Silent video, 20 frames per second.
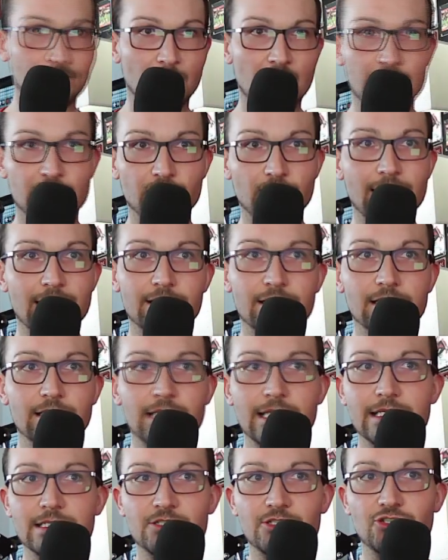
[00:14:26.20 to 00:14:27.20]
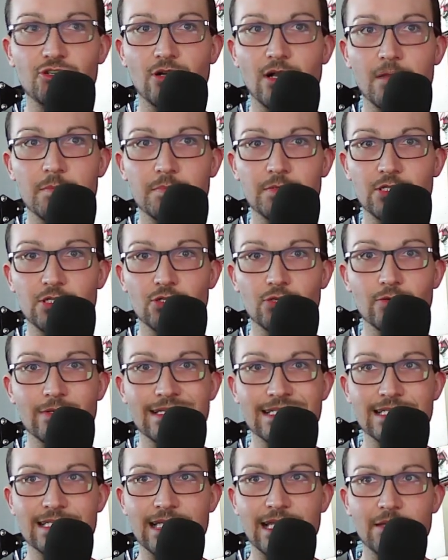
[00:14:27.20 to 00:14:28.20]
directly links Trump to
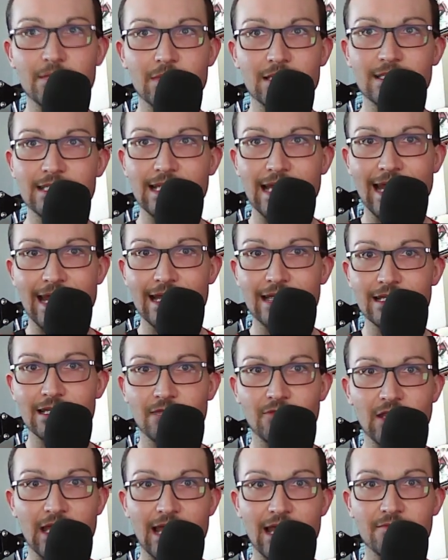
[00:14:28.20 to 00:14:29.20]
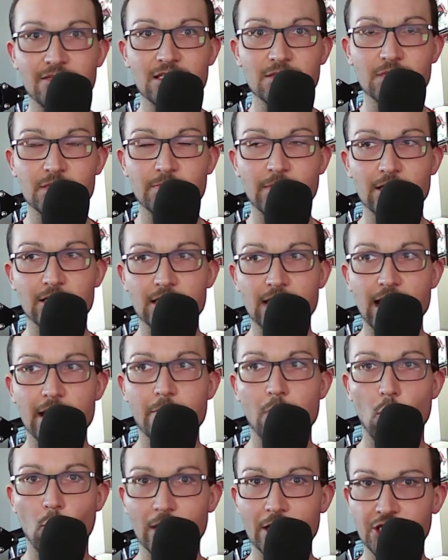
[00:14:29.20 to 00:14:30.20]
incitement, and if they have some spare time,
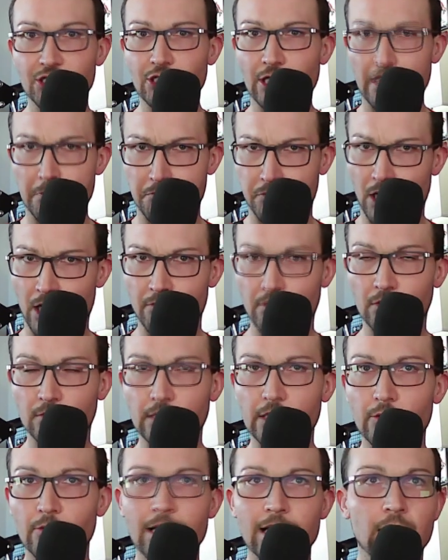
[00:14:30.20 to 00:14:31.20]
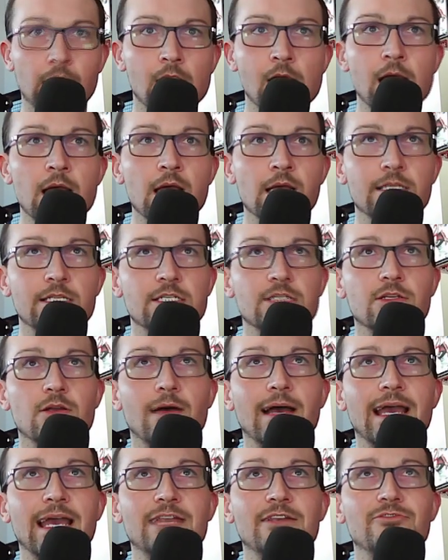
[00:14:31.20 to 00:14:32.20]
which they probably will, just go
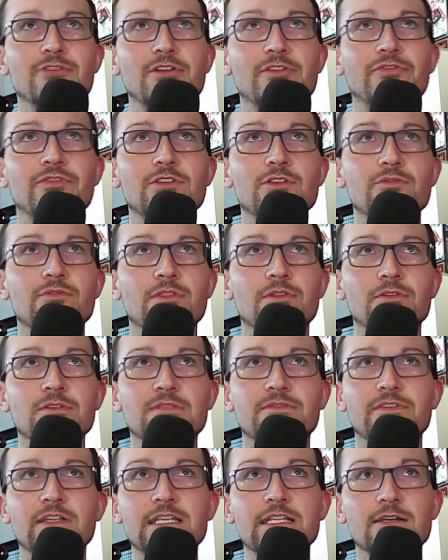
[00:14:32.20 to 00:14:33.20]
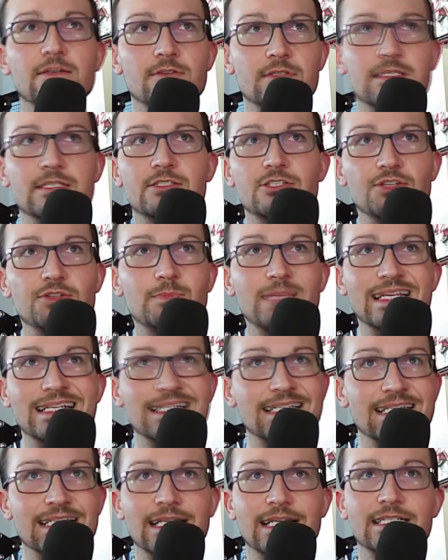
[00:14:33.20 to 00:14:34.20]
ahead and refute those videos as just being
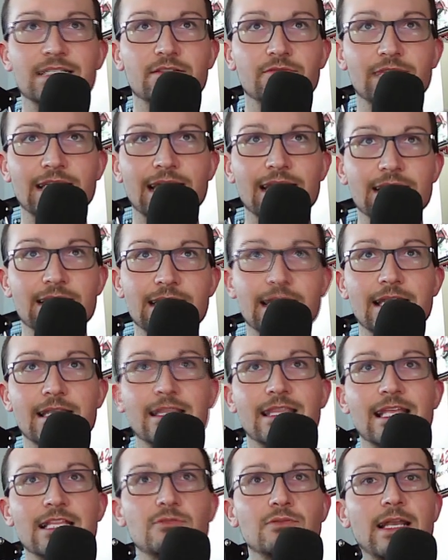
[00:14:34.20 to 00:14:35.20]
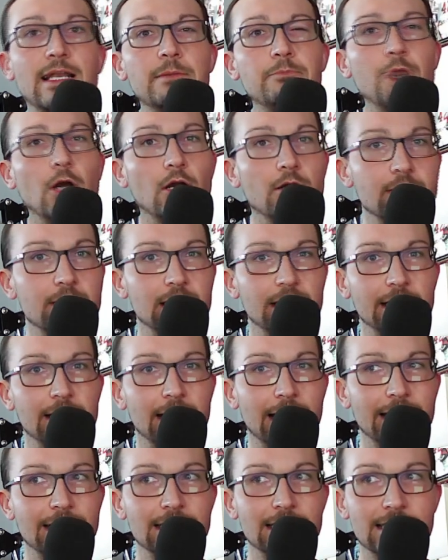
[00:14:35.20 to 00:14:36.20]
selectively edited. That's what I'd personally
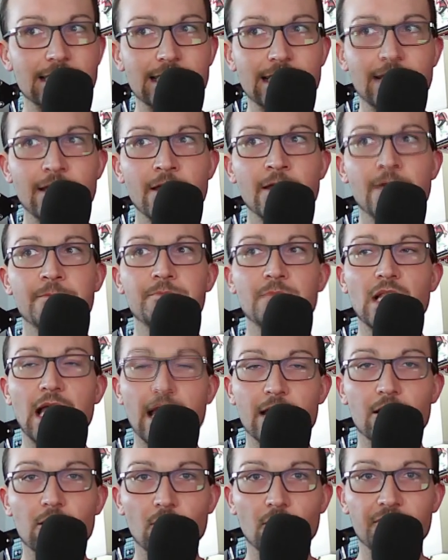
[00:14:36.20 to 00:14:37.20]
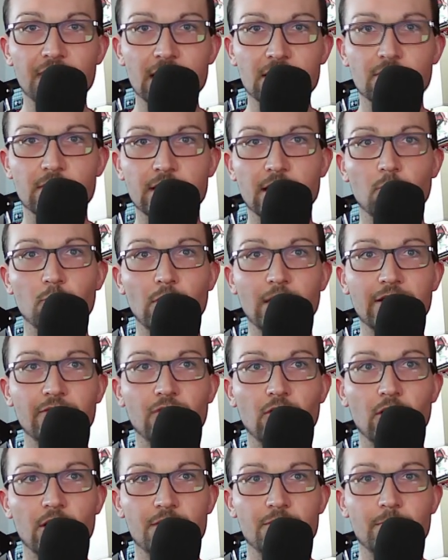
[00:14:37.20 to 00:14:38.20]
like to see. I don't know if that's what they'll bring
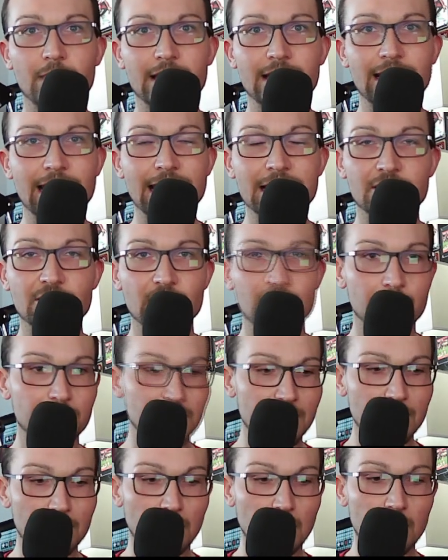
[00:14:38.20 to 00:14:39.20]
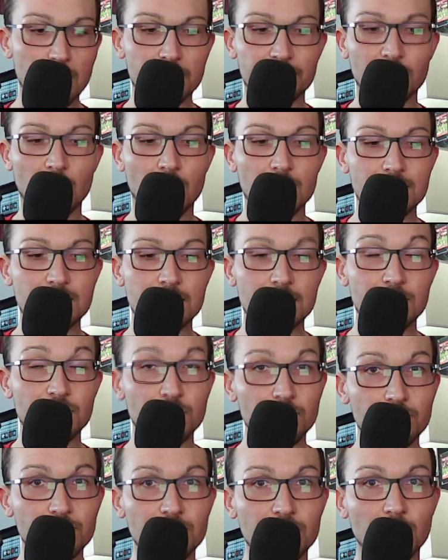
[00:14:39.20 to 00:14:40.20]
forth, but it's going to be a lot of
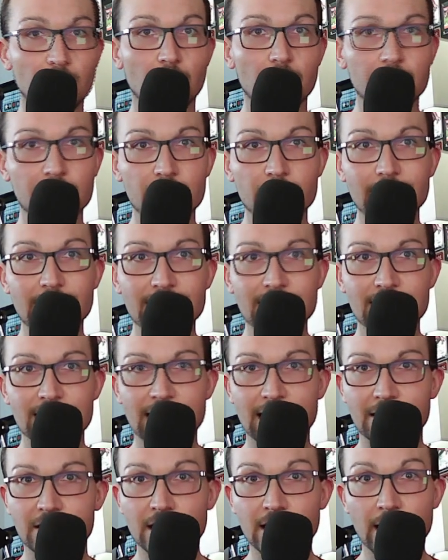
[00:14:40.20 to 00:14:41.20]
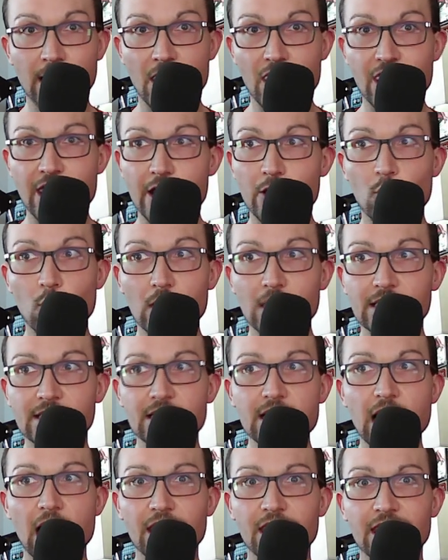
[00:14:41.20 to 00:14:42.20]
constitutional arguments that there was
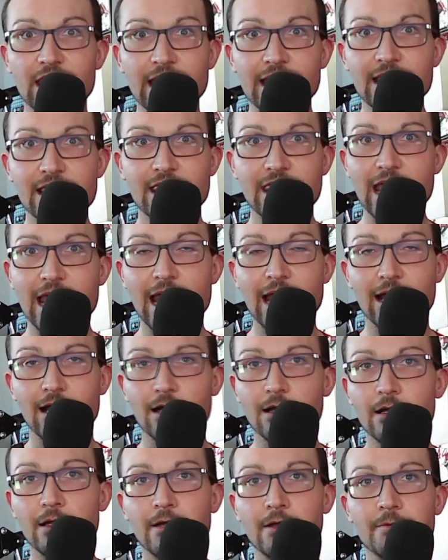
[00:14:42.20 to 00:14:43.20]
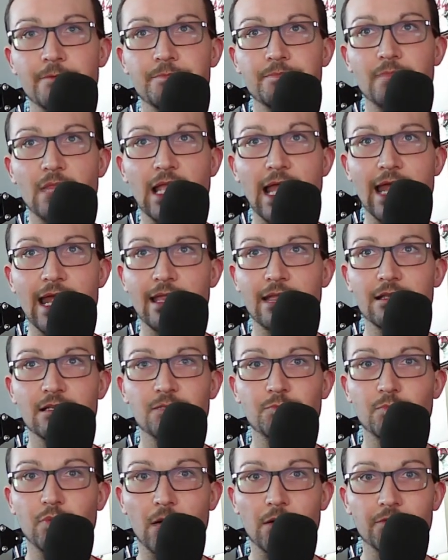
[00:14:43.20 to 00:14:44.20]
nothing there,
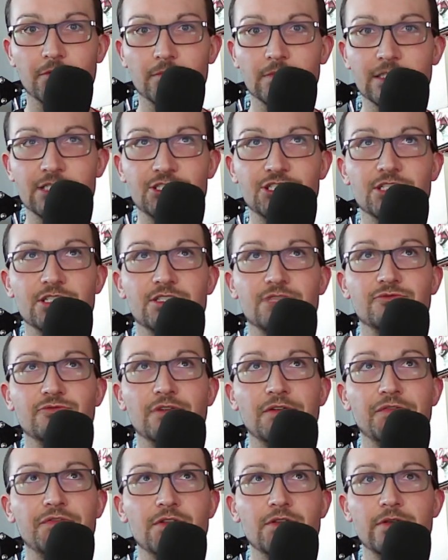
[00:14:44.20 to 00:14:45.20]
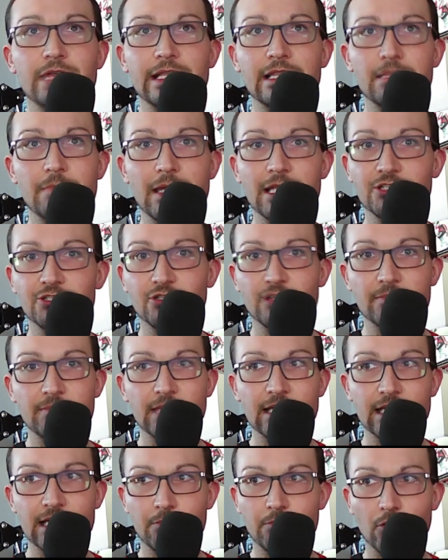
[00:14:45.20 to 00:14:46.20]
and probably just refuting the mainstream
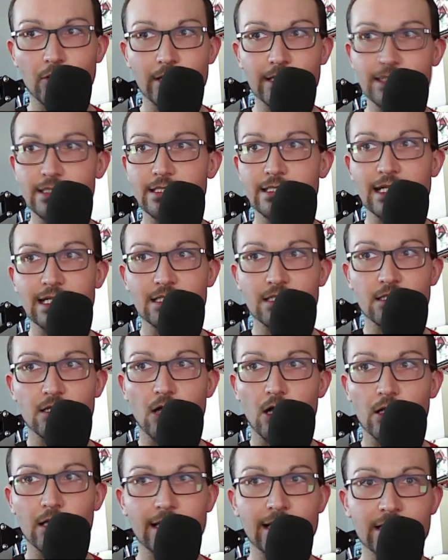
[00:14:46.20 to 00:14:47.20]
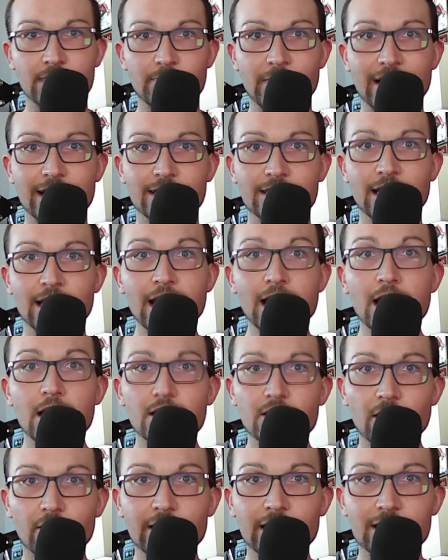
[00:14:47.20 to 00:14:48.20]
media points. That's all I expect.
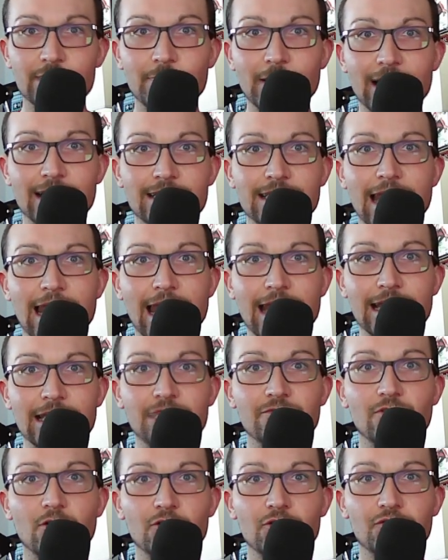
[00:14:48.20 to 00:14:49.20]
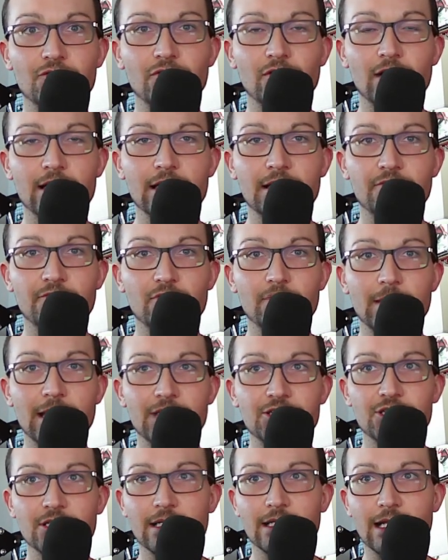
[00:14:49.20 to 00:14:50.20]
Don't expect any voter fraud
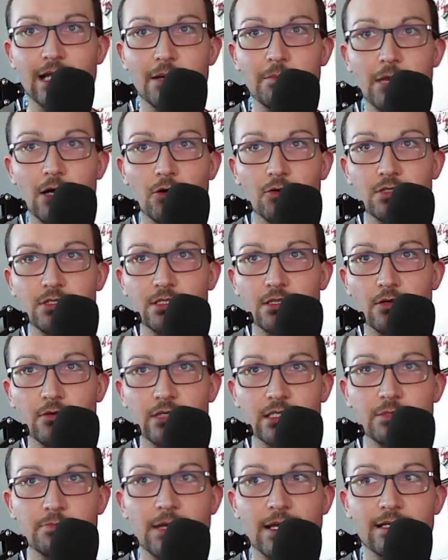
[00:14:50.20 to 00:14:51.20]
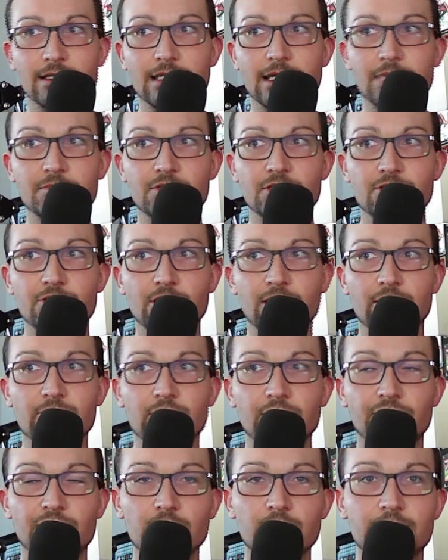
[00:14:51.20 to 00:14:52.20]
information to come out. Don't expect them to try to
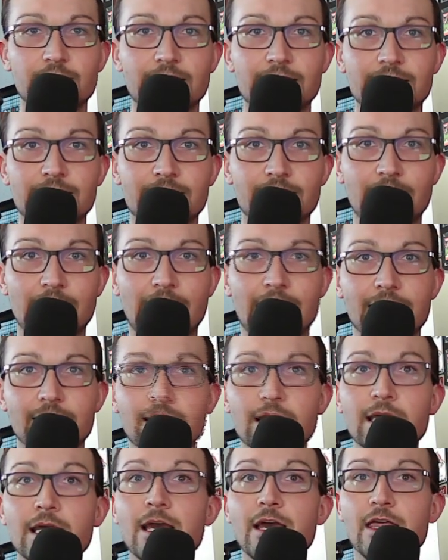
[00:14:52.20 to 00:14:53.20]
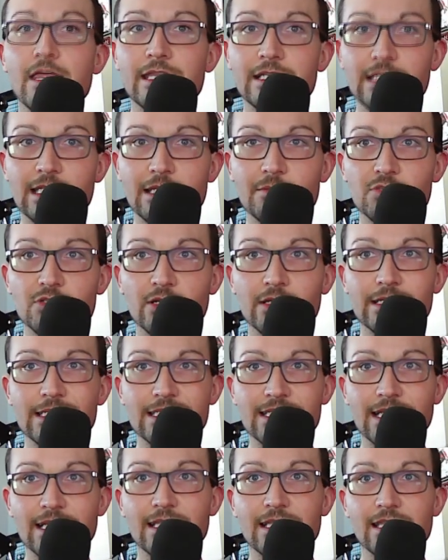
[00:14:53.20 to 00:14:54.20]
refute any of that. The team's already
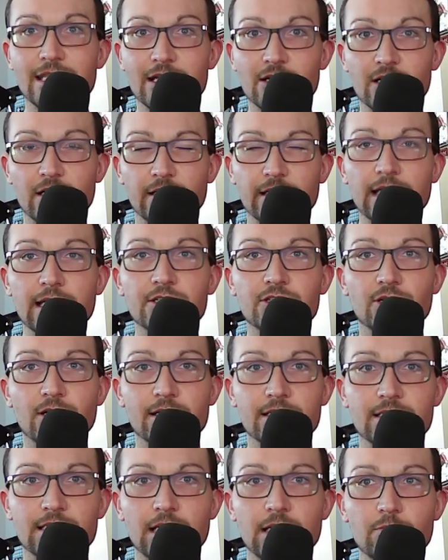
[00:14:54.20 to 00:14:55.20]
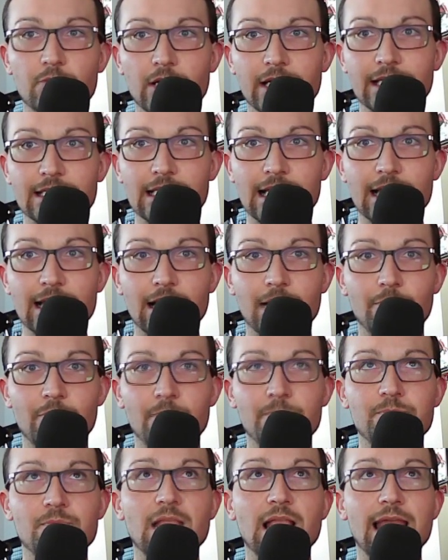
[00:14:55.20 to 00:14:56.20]
said that they're not interested in bringing that up.
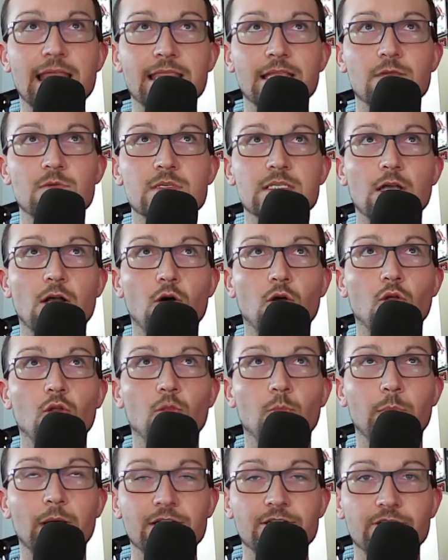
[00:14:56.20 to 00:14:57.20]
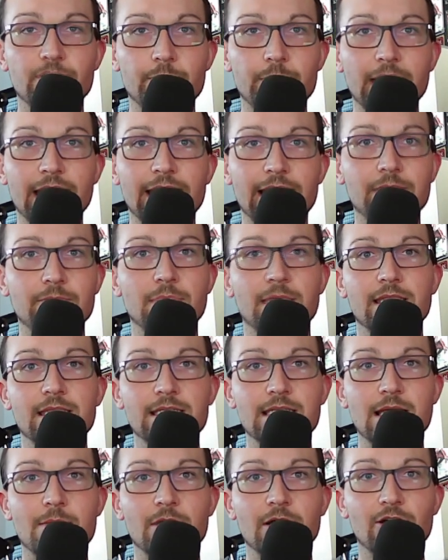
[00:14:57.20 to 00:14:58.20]
And there was a whole bunch of baiting by the
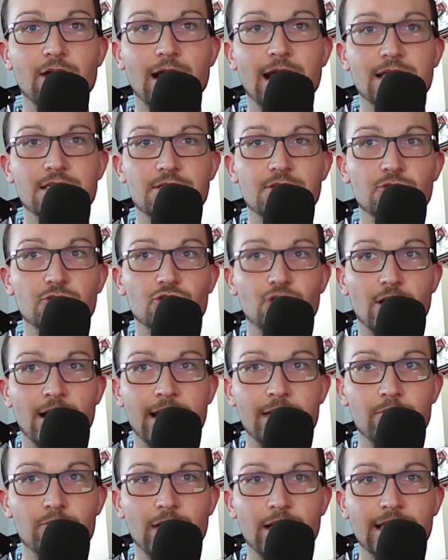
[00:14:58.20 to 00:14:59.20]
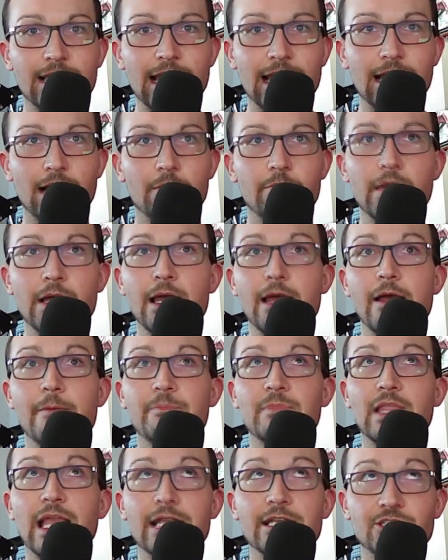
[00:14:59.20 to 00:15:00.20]
Democrats to try and bring that up.
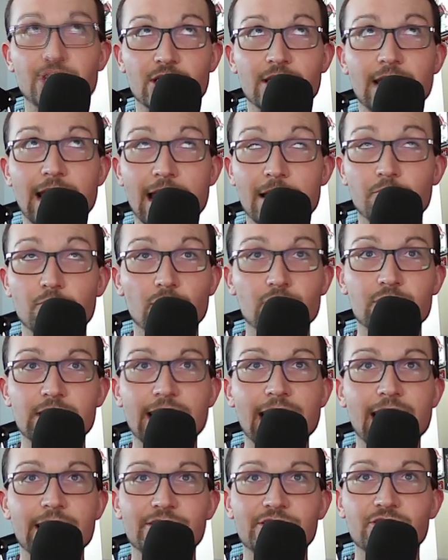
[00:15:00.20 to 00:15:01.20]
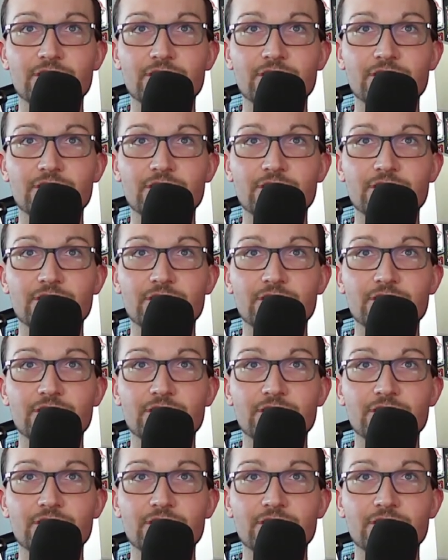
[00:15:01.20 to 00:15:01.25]
And Bruce Castor